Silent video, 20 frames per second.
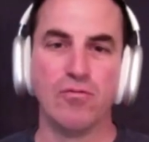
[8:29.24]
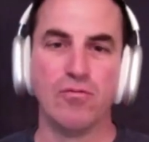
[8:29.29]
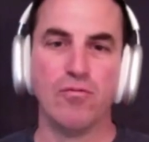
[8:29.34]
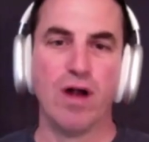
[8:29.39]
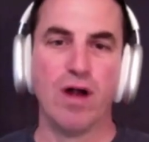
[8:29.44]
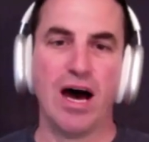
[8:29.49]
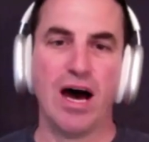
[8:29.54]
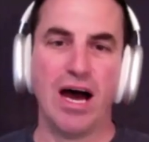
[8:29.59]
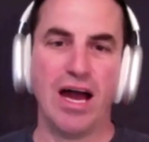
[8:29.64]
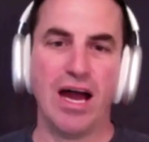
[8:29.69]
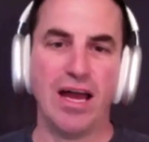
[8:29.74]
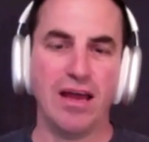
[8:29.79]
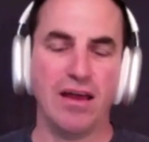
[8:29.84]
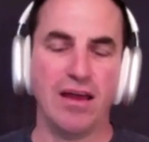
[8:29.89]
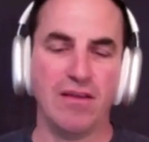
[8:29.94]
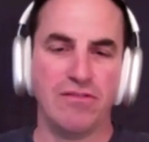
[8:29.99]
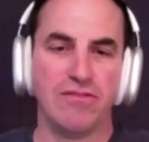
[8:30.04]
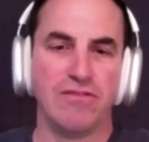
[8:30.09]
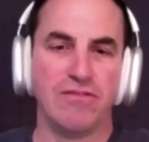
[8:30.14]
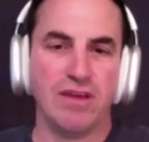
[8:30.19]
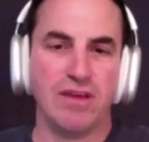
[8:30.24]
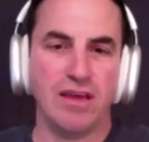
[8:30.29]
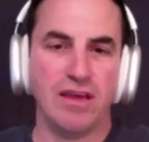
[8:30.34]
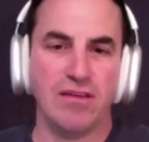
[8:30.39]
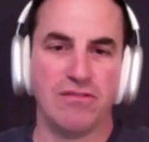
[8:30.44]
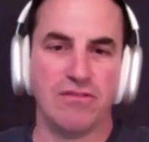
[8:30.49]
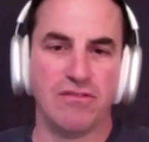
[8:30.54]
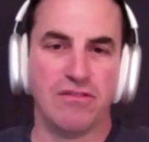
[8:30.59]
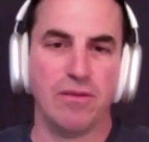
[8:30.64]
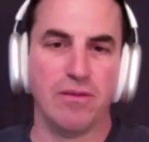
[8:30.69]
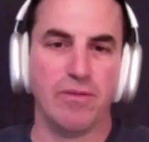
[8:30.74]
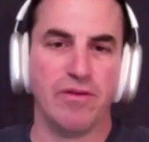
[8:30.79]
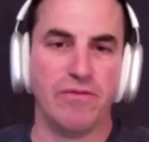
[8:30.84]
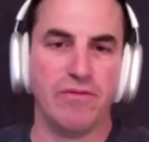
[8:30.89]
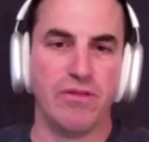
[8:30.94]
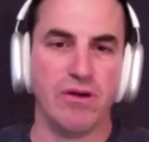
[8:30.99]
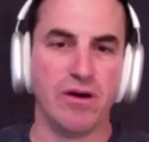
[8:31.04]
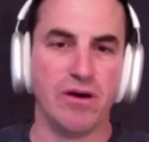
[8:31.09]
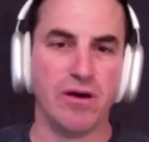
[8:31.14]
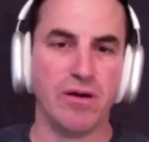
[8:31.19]
rise in some
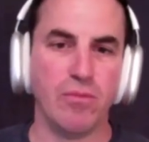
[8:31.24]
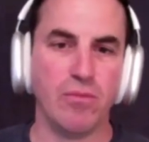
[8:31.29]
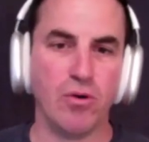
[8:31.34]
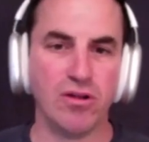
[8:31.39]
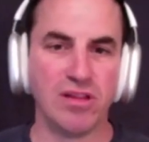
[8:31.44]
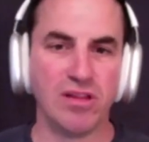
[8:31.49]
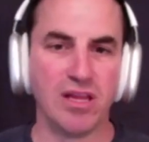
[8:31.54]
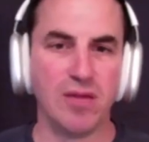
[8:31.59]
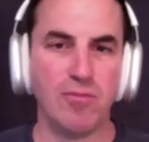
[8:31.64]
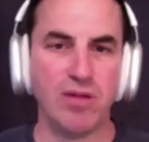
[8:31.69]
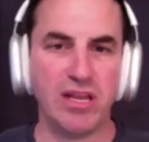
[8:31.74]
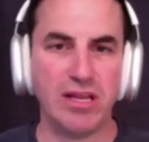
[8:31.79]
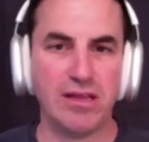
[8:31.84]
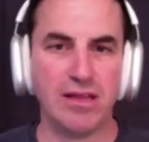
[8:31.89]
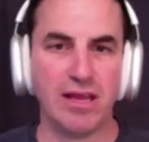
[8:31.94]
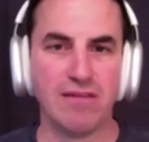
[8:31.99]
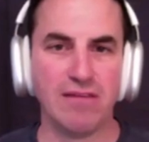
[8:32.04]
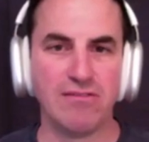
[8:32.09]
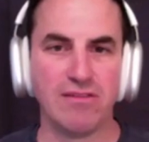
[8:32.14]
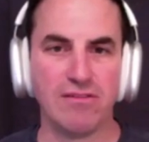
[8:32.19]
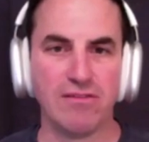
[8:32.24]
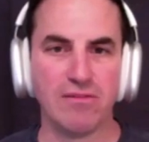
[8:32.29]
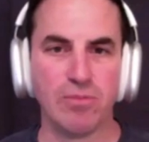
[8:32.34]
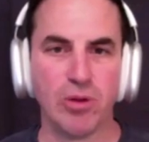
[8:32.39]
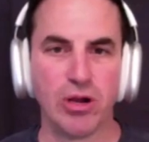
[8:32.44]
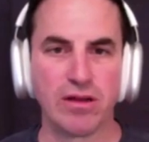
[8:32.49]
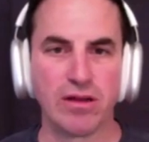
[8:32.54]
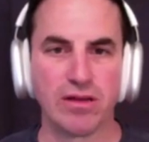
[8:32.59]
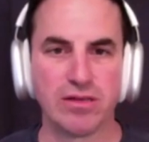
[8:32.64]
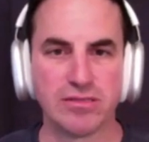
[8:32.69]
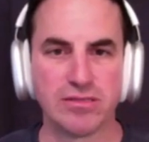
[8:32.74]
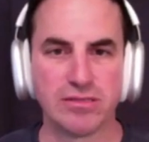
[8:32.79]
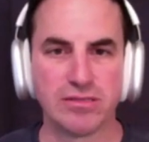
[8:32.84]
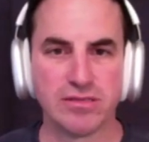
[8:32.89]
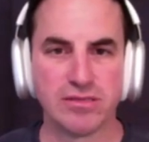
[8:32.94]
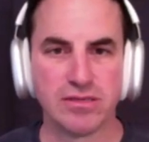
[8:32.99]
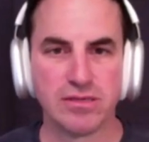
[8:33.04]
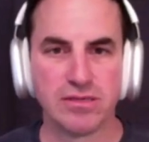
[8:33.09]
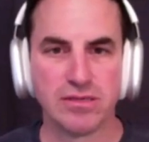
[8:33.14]
of the more limited license markets.